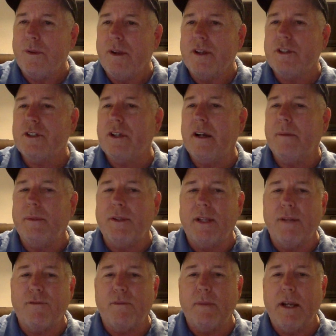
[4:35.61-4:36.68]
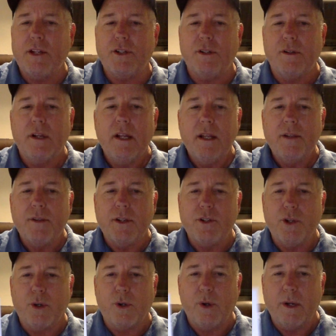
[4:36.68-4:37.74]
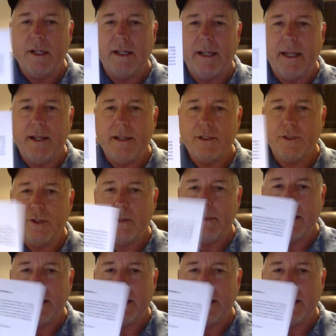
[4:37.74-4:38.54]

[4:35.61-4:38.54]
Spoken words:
this, but the information that you're going to get is going to